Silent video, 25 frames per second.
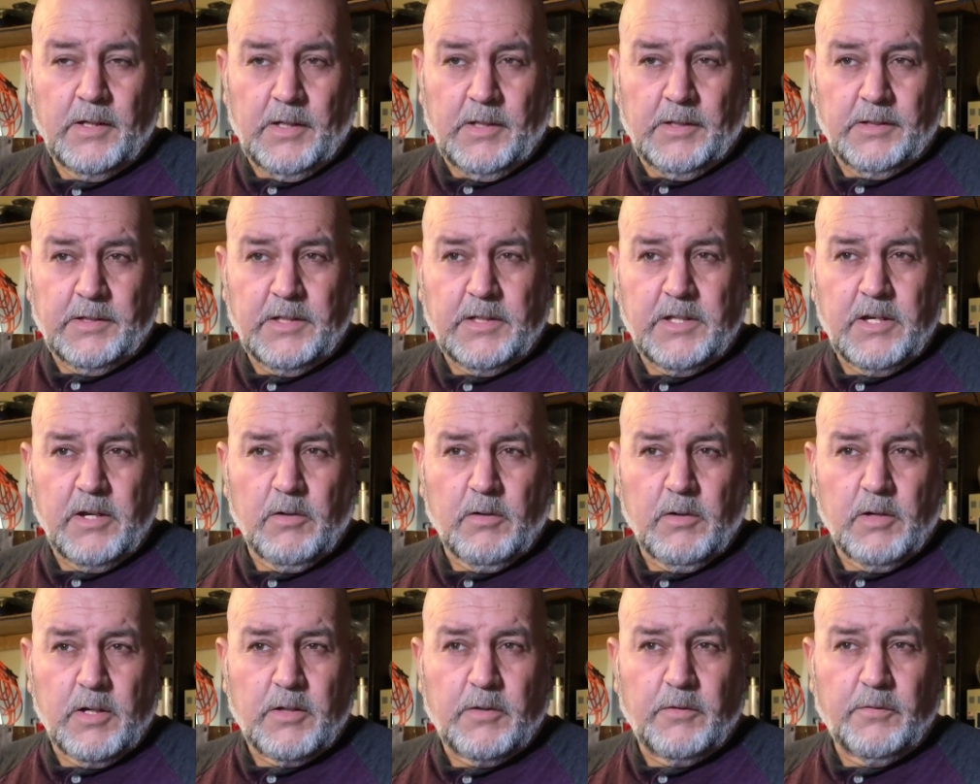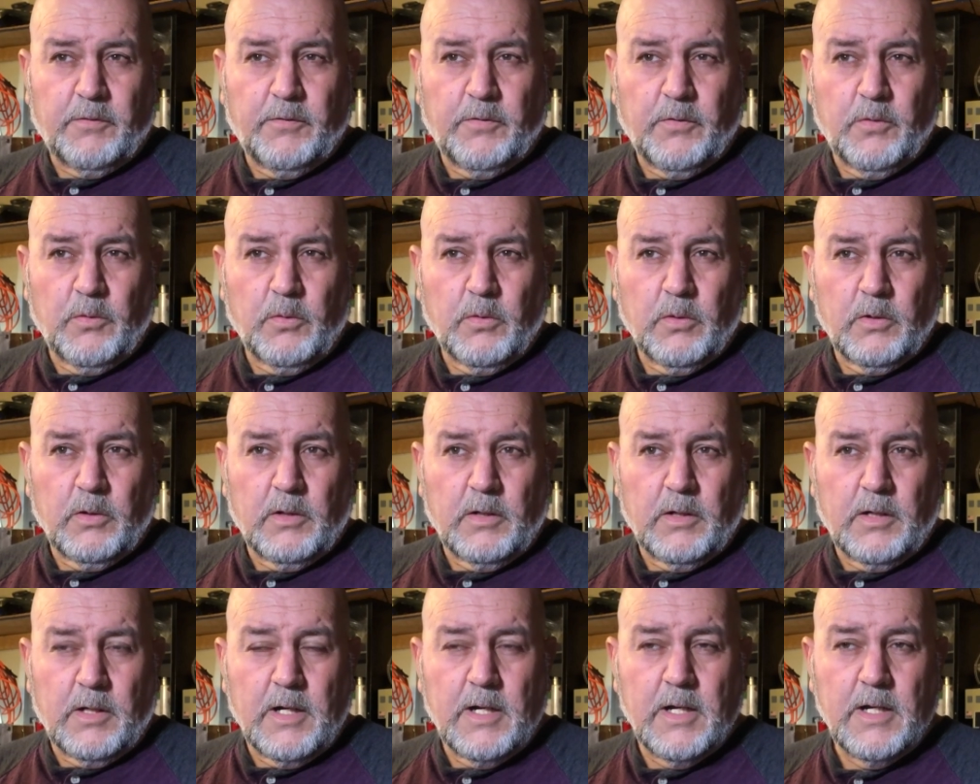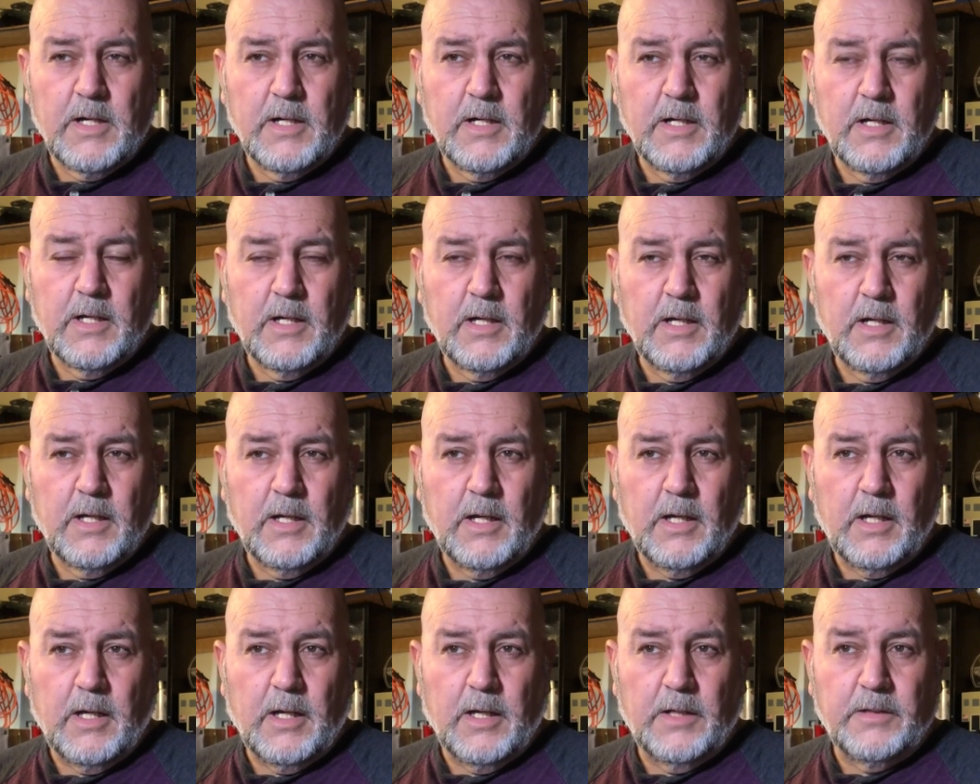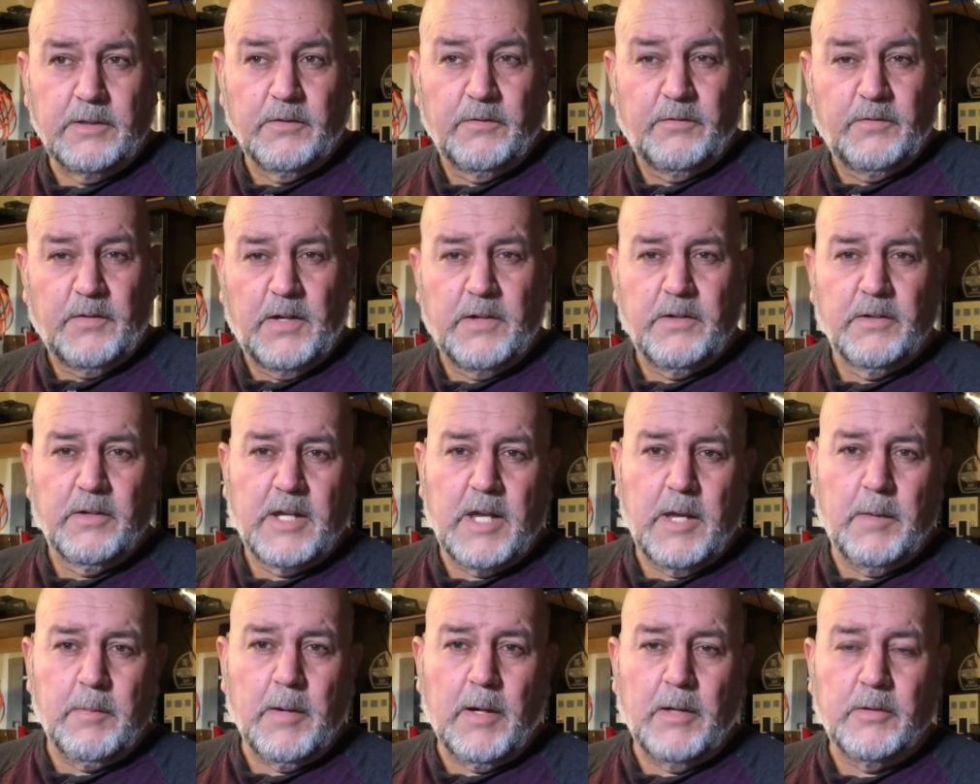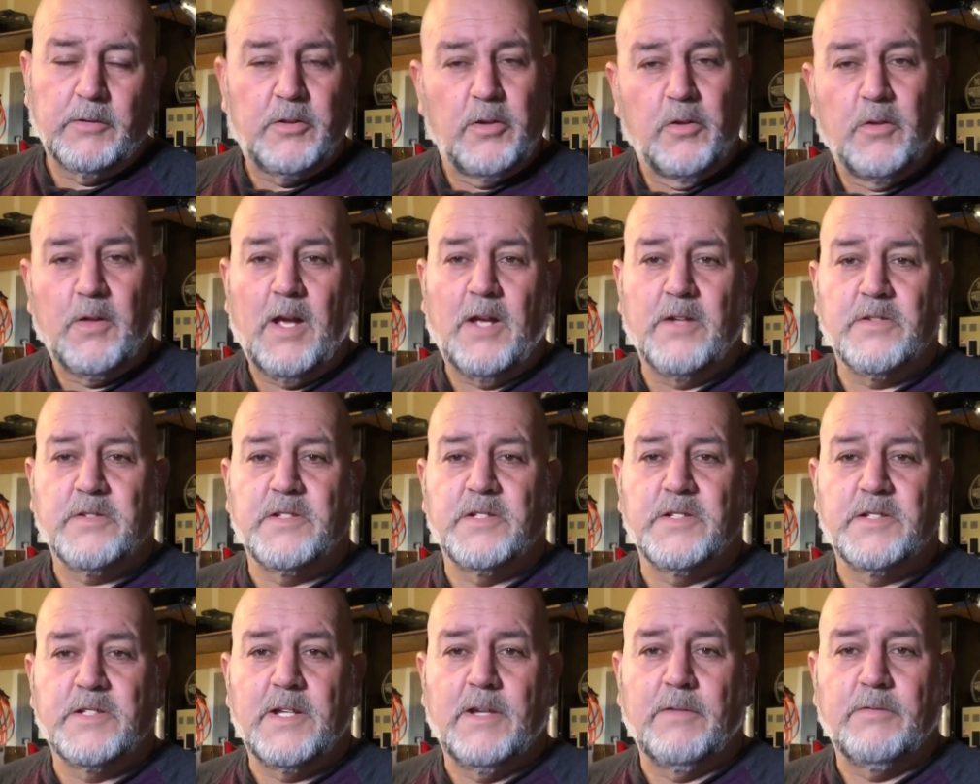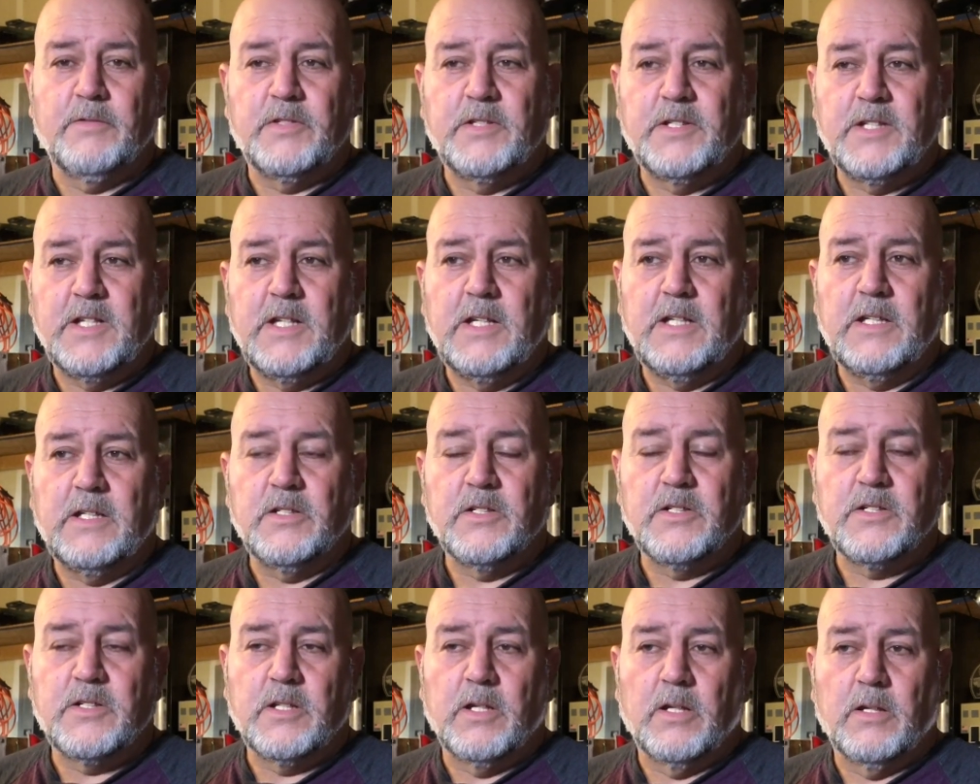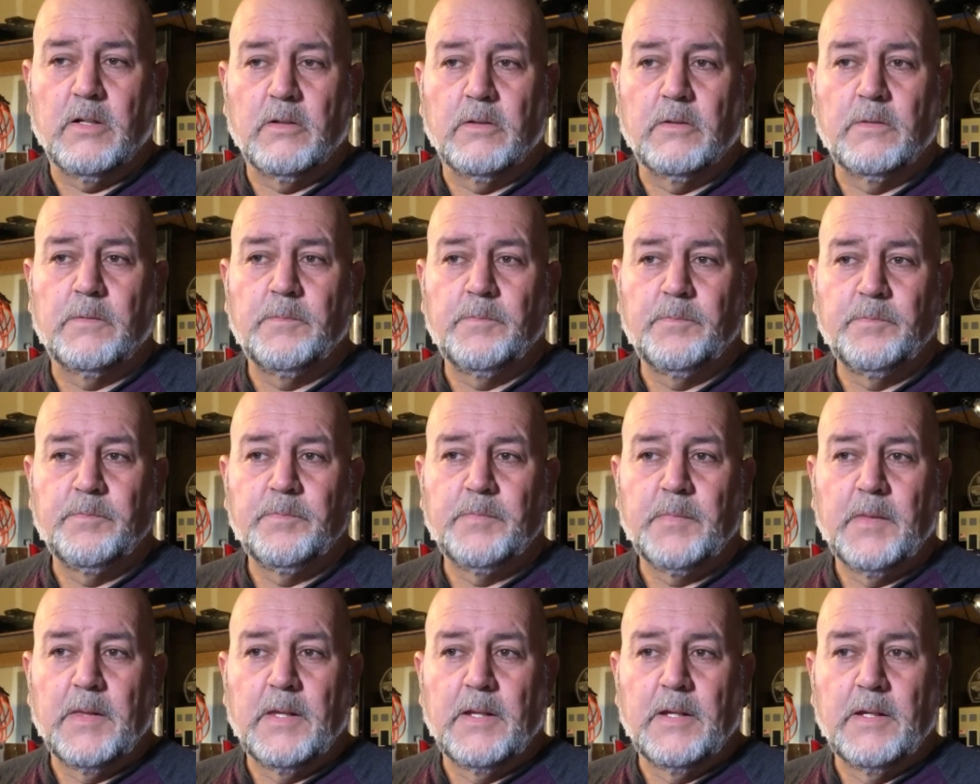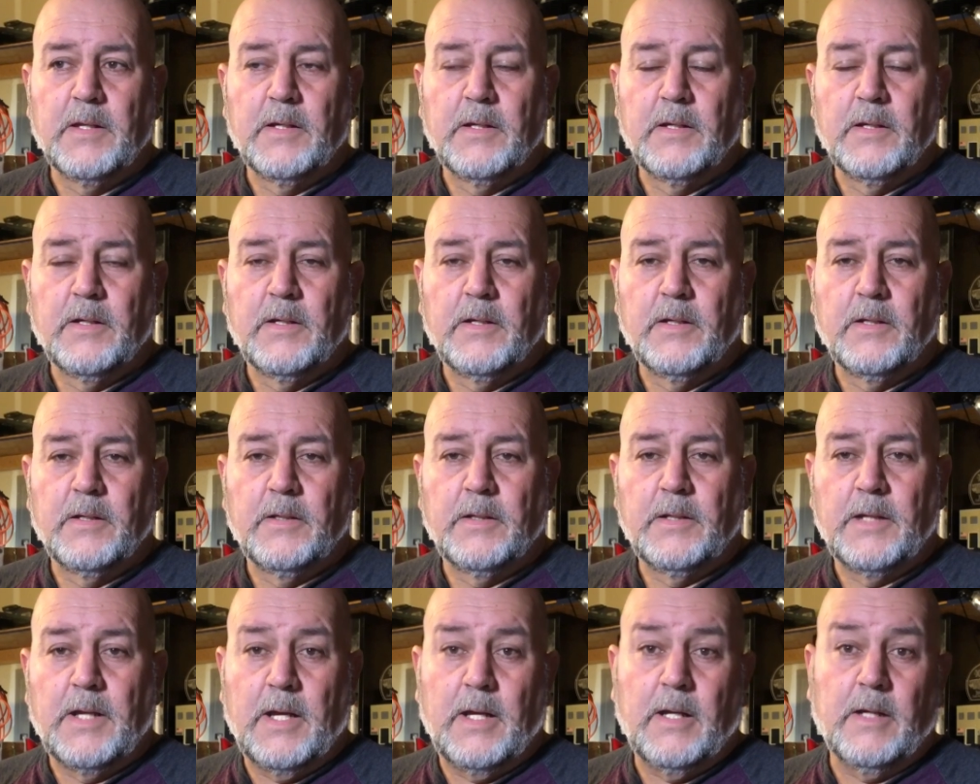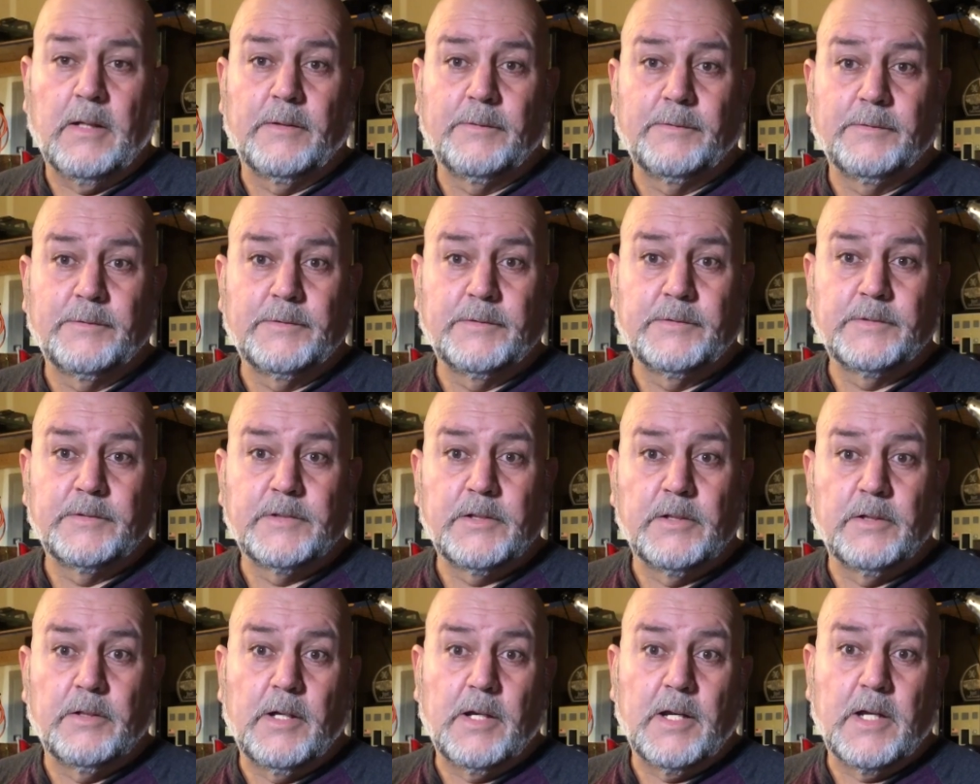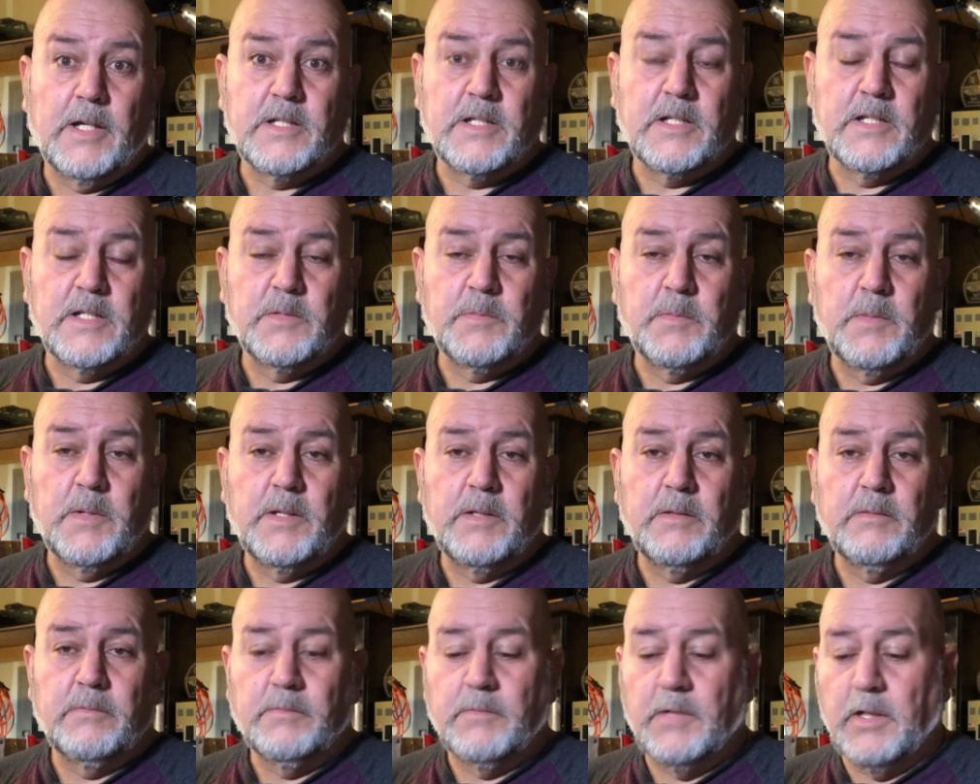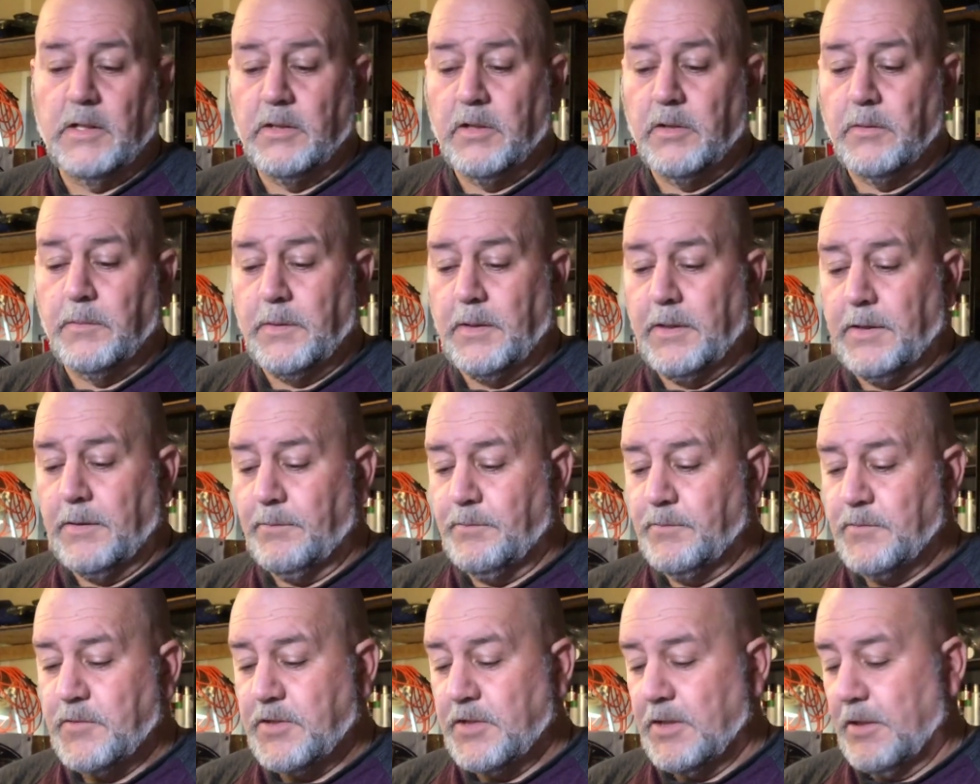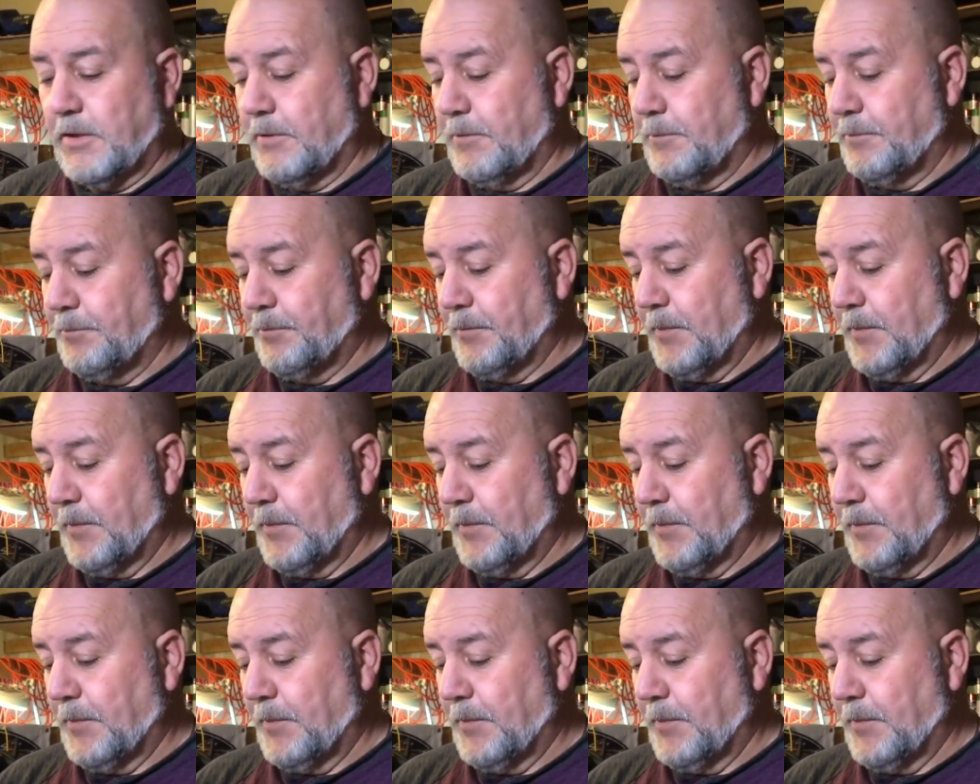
the TRX 4 uh, Defender came out in 2017, so yeah, so I guess it's been a little bit. So